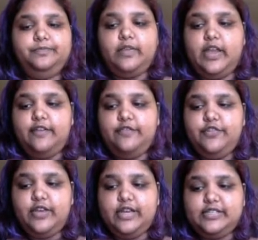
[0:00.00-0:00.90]
if
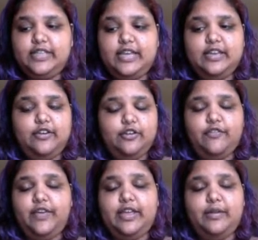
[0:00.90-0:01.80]
you guys like it or
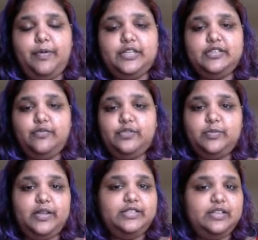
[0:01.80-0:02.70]
if I get a positive
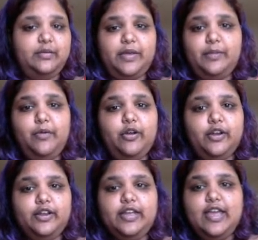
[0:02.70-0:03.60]
response, I'll make
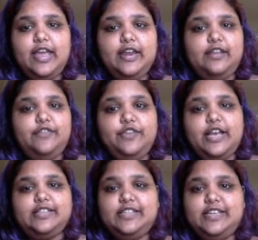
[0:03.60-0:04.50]
more. And if you
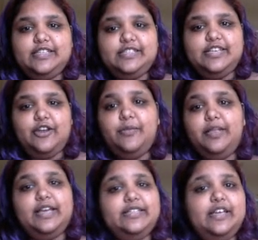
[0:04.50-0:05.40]
guys think it's a terrible
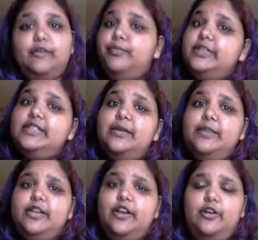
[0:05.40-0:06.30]
idea, please let
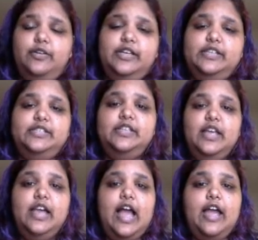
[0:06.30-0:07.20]
me know, because
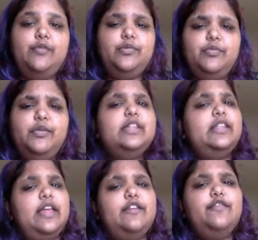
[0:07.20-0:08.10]
I would
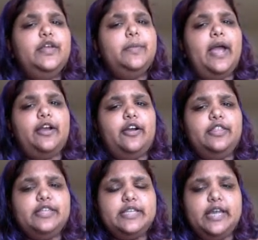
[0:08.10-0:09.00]
really like feedback
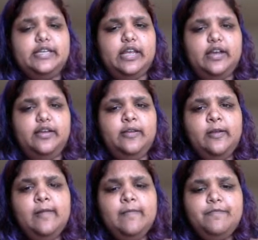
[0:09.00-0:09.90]
on this idea.
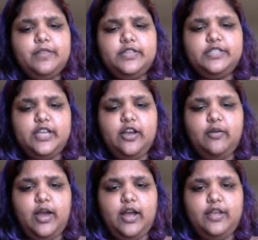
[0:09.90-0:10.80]

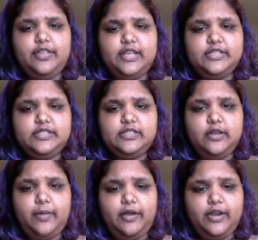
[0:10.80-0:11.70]
So that's
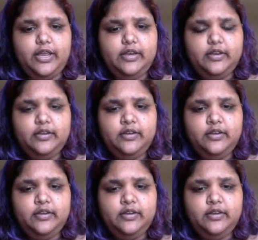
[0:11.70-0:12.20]
about it.